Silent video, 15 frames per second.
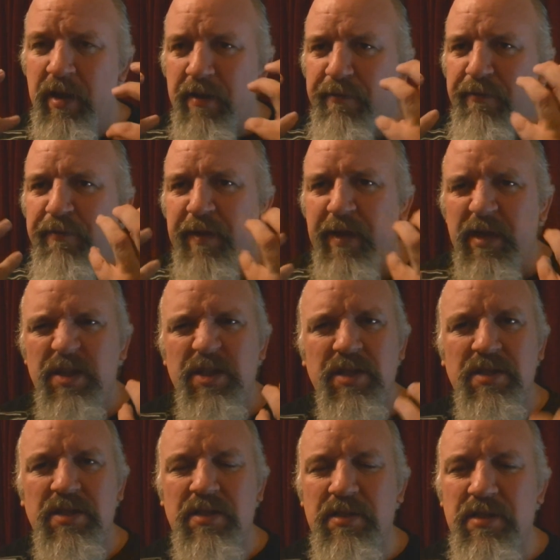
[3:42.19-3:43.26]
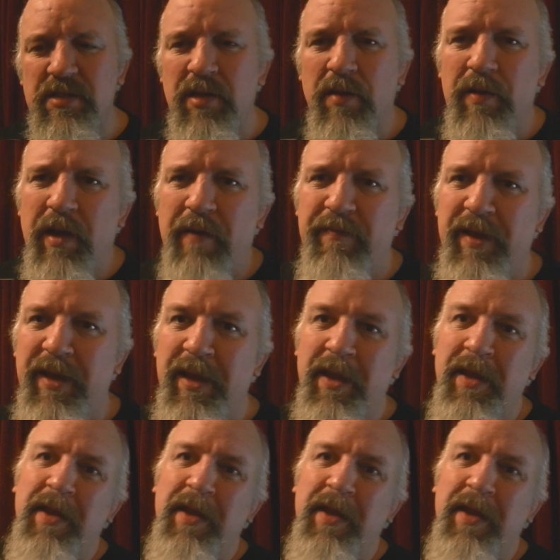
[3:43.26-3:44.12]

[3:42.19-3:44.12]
and everything It's just so lovely